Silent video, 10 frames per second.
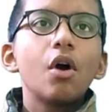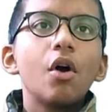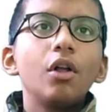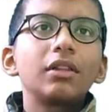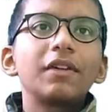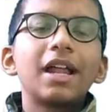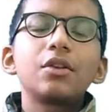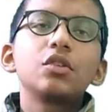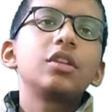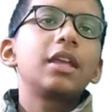all the way down
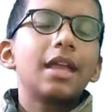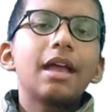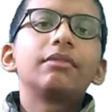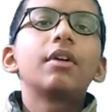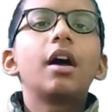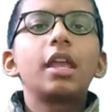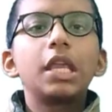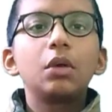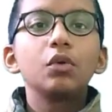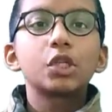to the fi
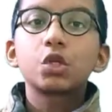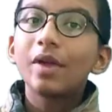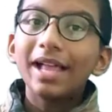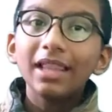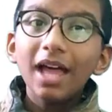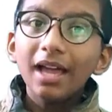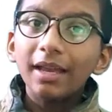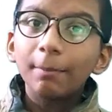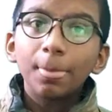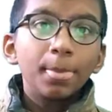equals to Li.